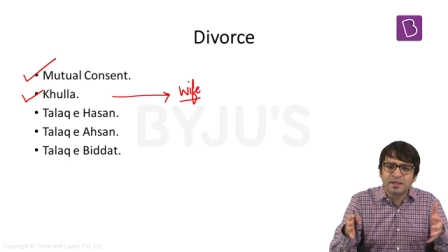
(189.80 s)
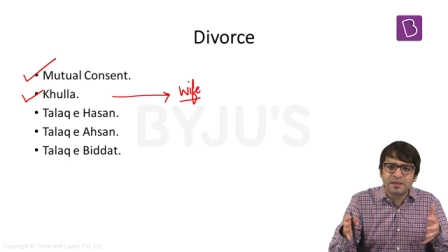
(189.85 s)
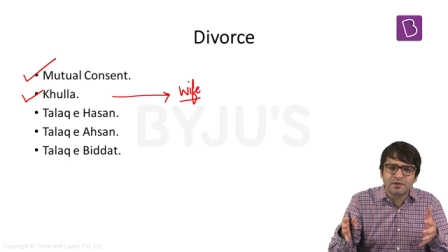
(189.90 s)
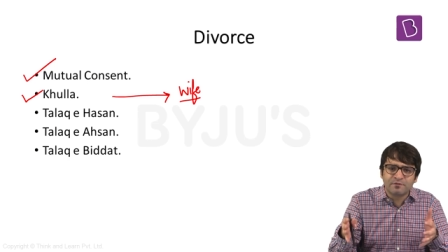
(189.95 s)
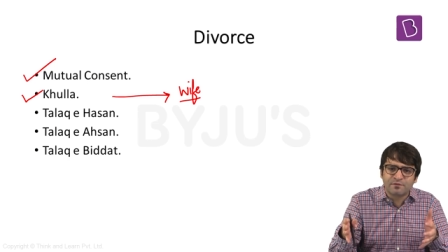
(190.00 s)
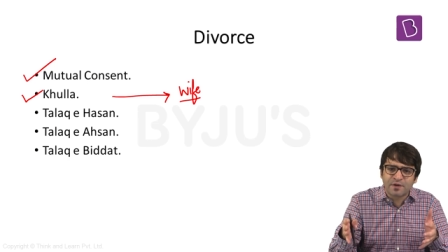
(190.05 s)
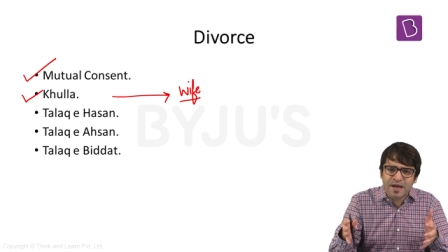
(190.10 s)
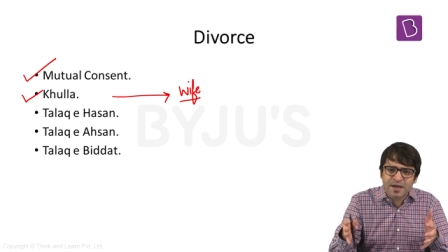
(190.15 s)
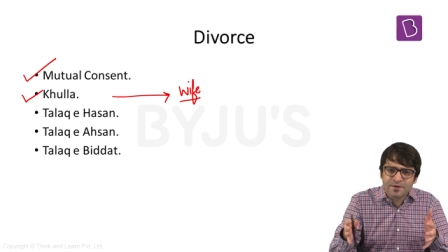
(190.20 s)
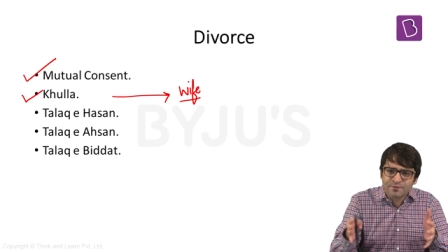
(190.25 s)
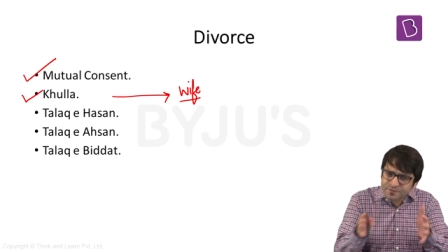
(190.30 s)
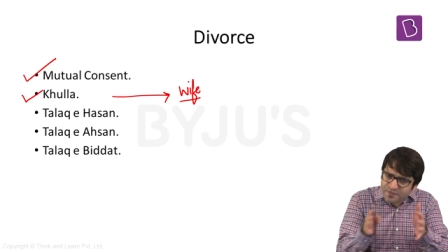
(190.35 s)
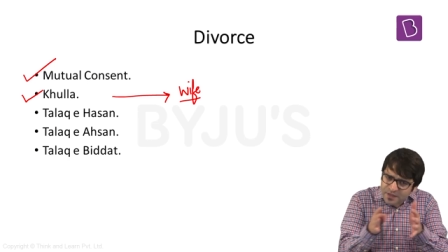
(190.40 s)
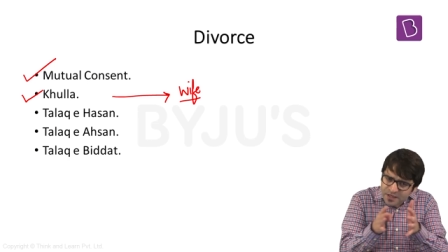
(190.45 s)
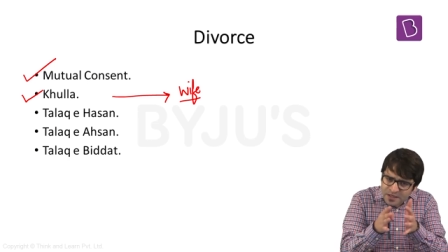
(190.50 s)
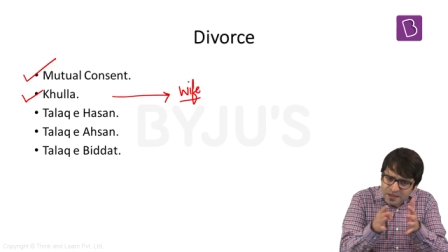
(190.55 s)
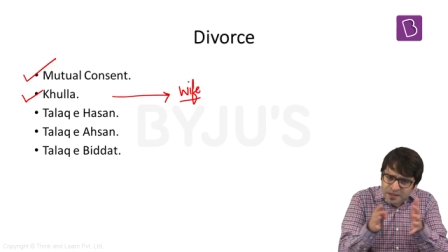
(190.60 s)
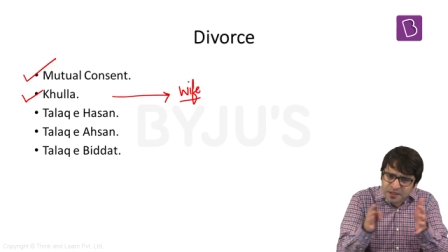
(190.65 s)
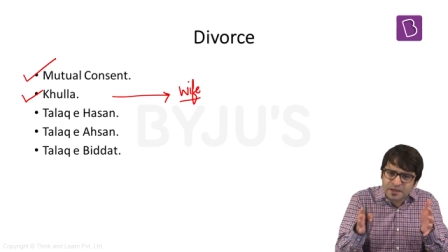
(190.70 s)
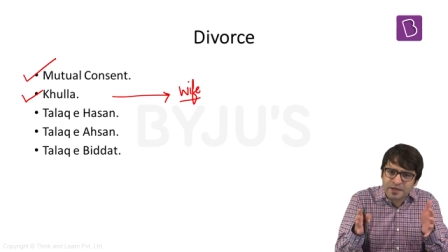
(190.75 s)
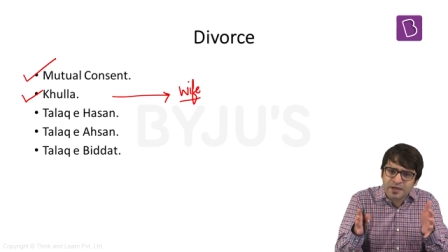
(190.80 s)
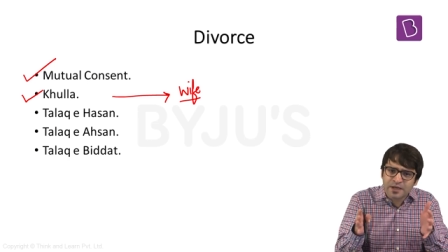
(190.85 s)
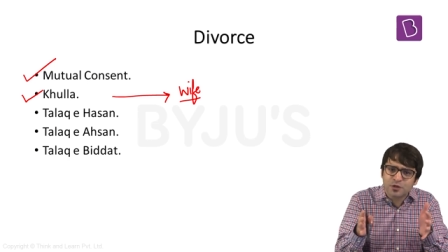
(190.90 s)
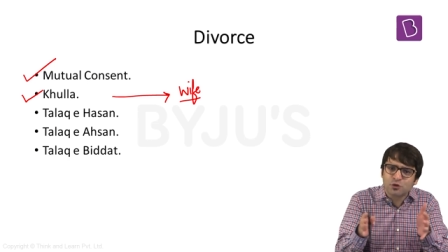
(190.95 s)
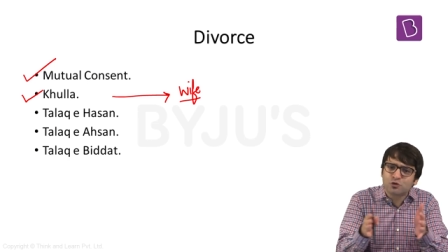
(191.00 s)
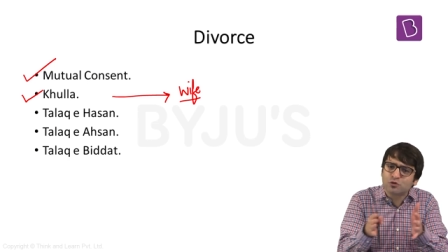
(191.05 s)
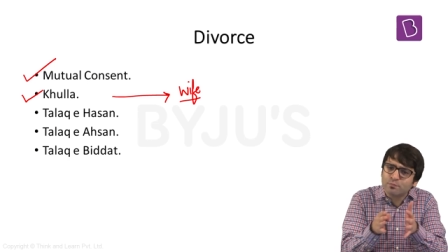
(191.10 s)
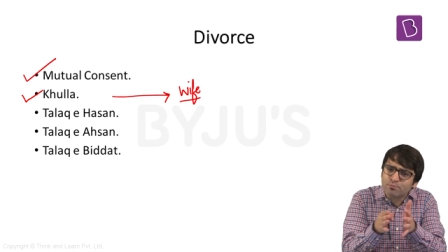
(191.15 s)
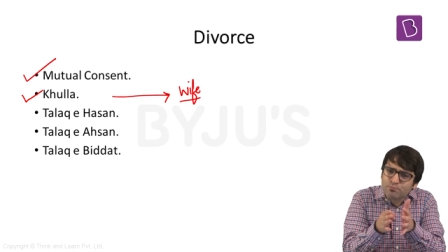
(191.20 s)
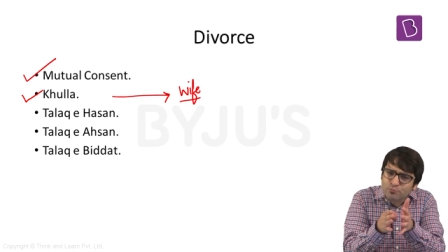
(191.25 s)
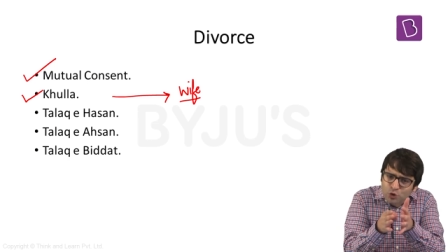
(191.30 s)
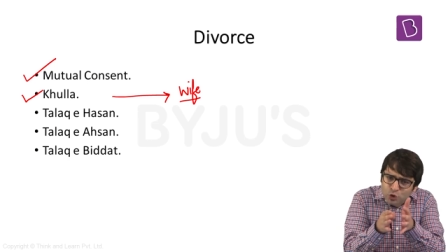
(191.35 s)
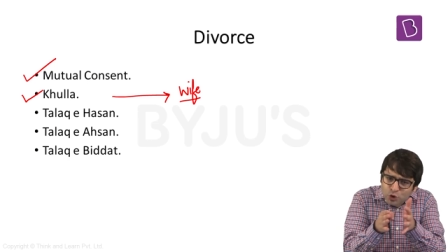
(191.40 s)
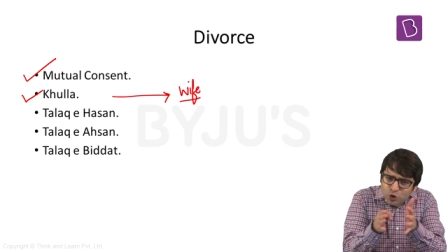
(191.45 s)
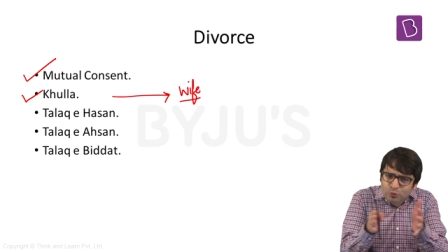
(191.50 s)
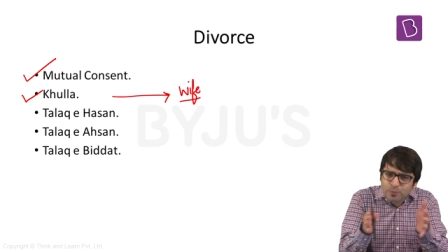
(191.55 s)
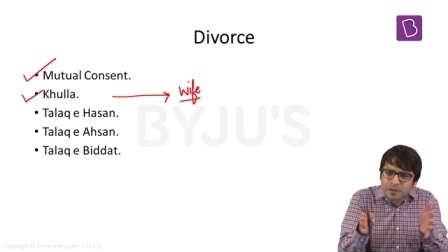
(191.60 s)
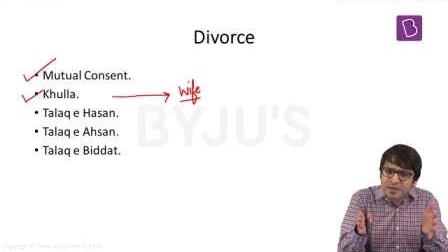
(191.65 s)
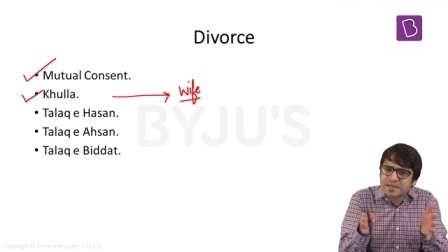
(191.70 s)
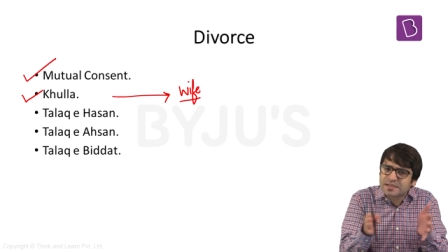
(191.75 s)
and the wife, they agree to
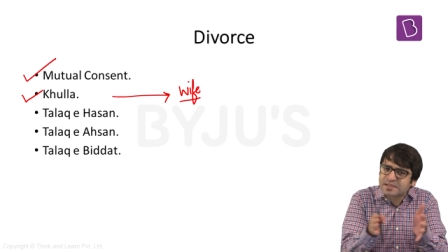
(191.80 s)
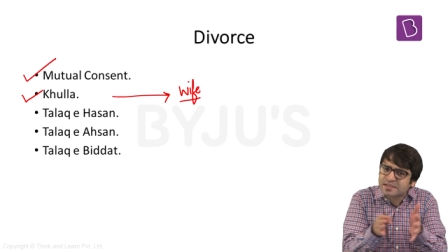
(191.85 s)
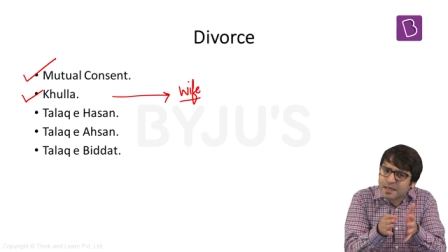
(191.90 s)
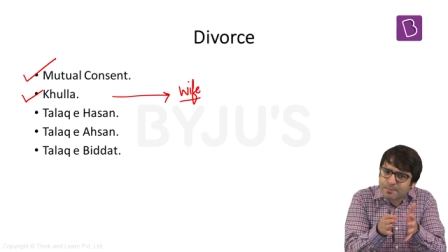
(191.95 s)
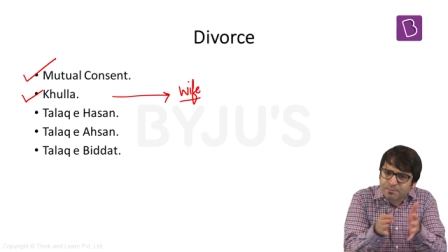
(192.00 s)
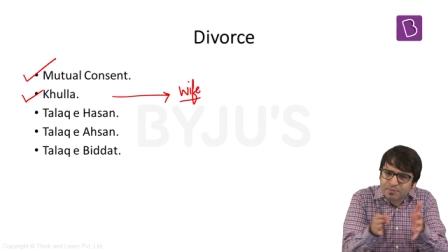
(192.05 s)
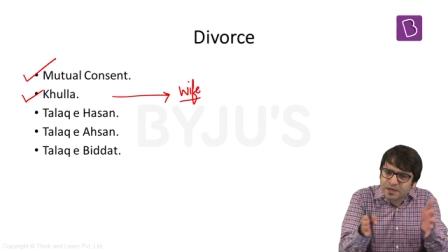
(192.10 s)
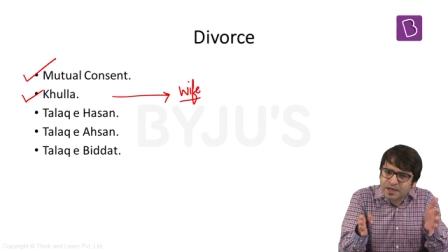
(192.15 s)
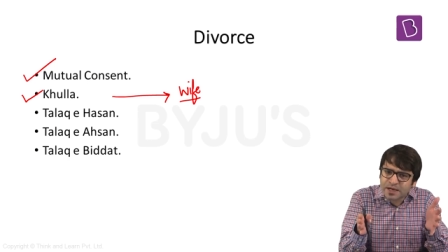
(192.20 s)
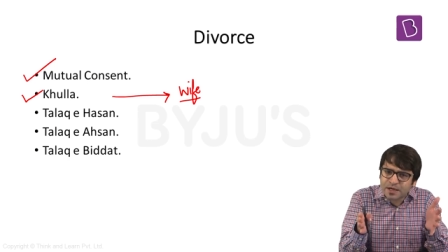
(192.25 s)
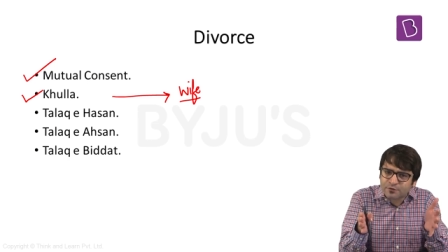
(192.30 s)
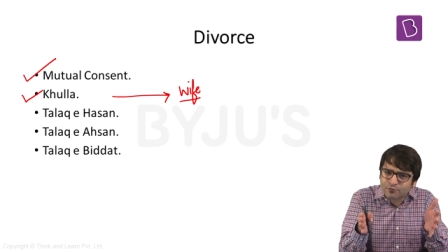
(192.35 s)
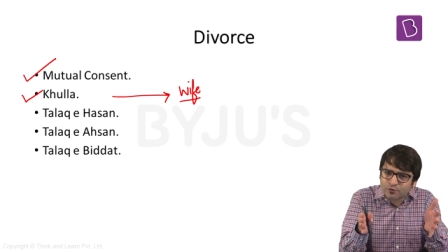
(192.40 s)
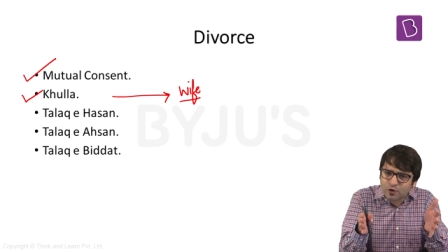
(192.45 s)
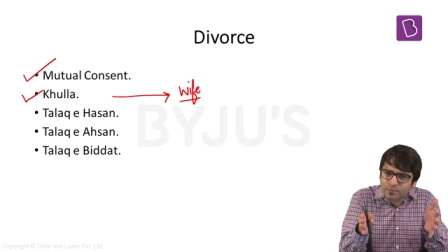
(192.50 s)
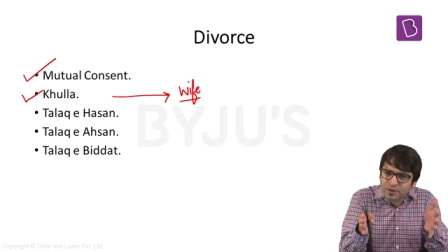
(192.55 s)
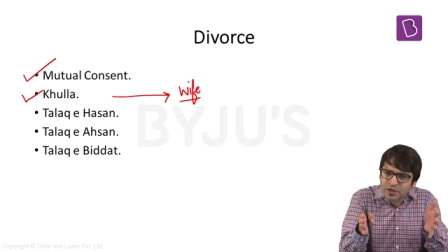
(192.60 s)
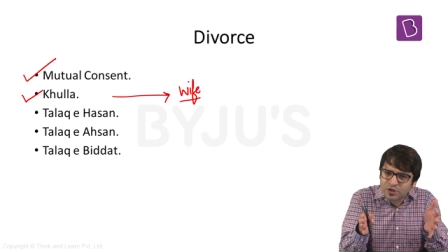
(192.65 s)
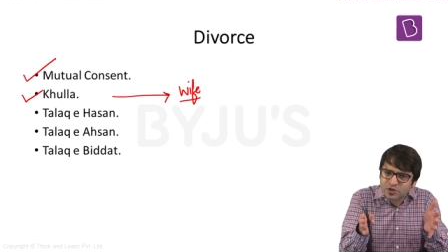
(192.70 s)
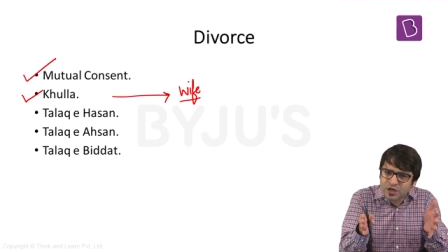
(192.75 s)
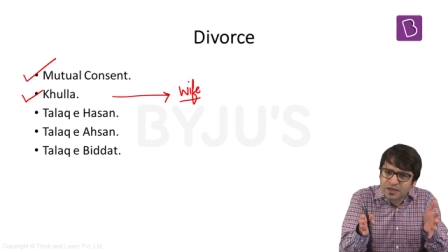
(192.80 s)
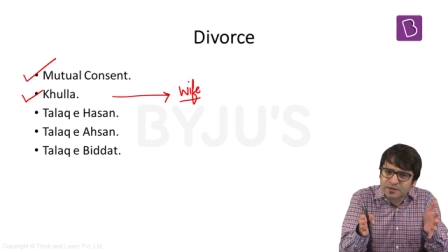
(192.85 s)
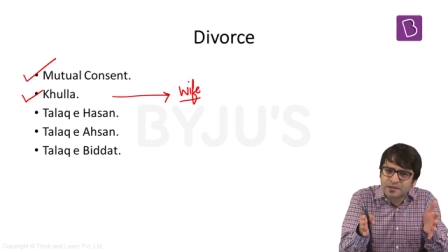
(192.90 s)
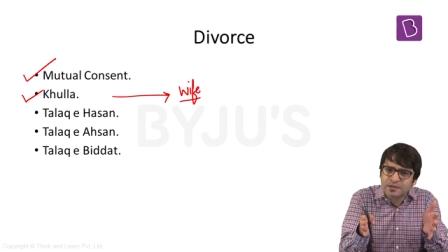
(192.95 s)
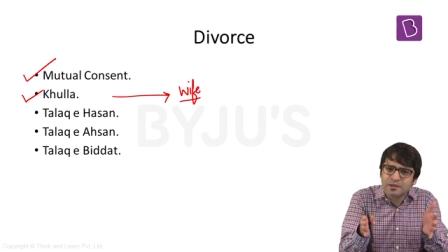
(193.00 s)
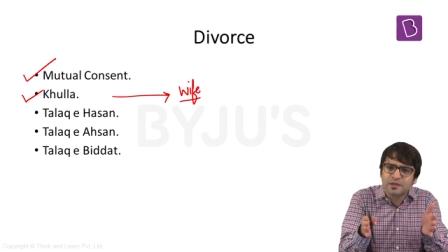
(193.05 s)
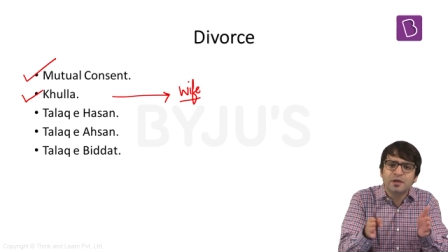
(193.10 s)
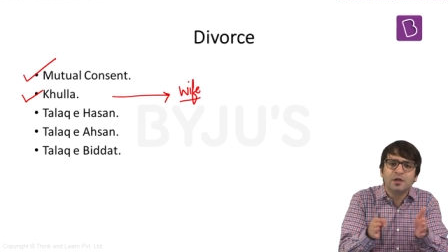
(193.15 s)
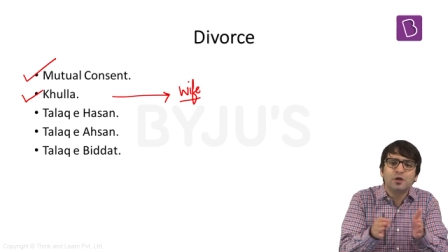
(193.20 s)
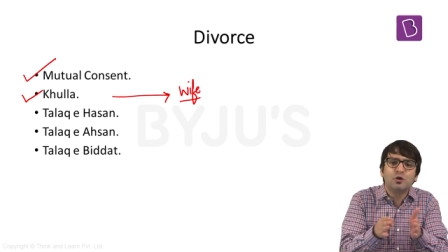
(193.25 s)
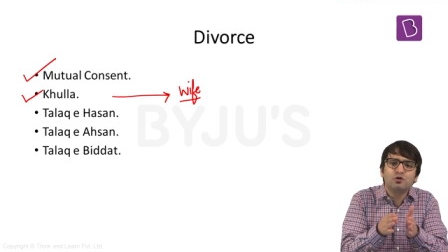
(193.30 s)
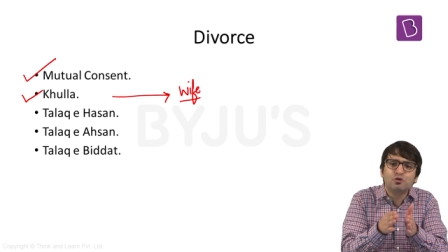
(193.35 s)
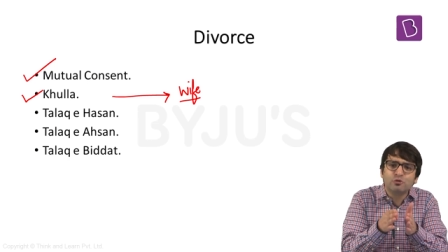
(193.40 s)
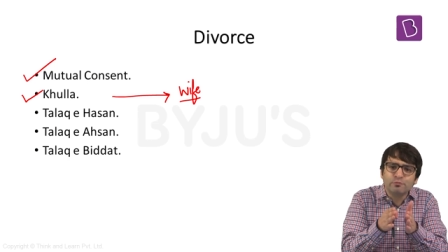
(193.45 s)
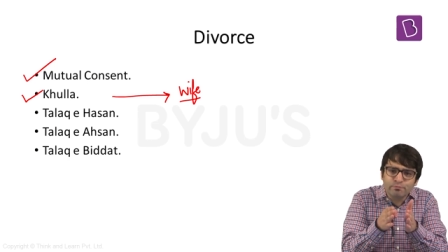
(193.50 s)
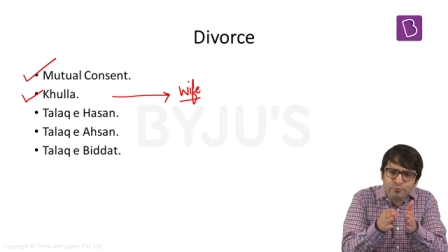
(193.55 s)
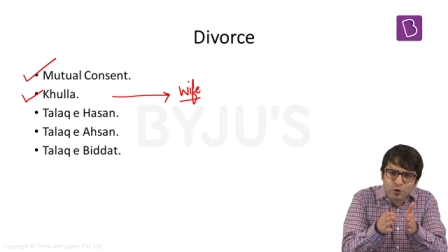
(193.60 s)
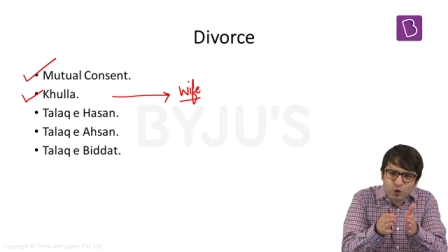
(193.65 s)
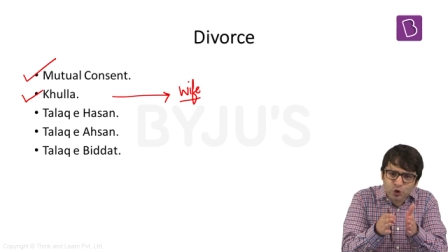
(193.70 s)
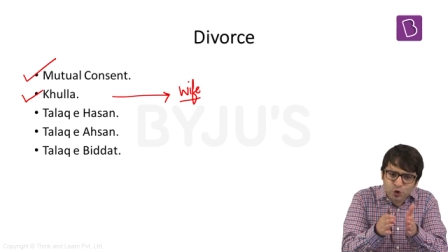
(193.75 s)
mutually separate from each other, to
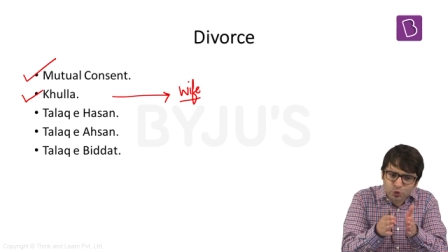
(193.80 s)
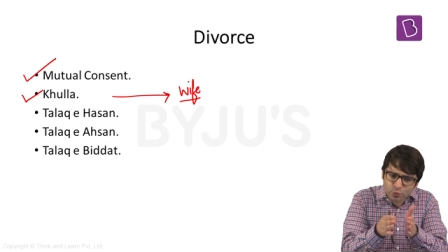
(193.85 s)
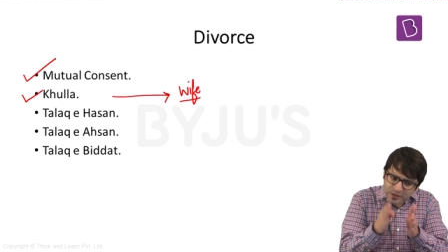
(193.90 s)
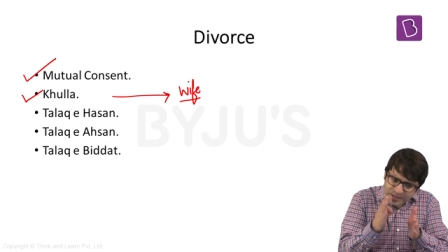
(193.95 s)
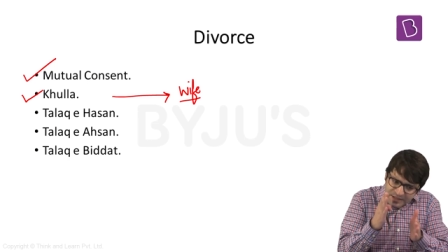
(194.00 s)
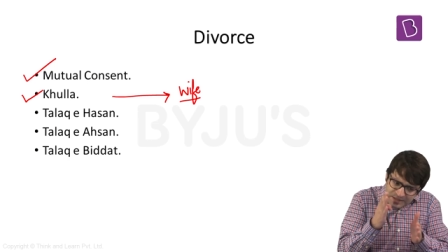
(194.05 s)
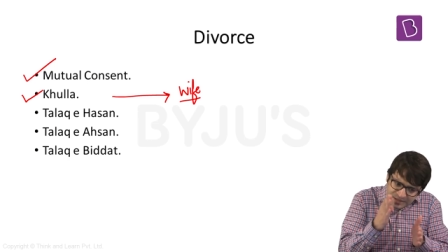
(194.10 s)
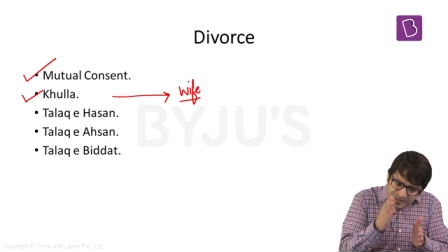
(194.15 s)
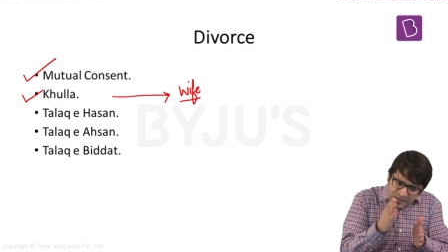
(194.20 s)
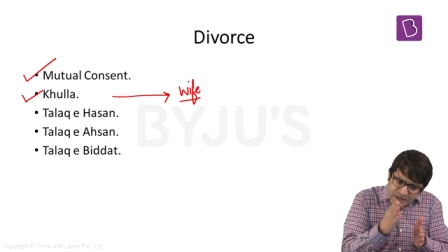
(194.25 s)
mutually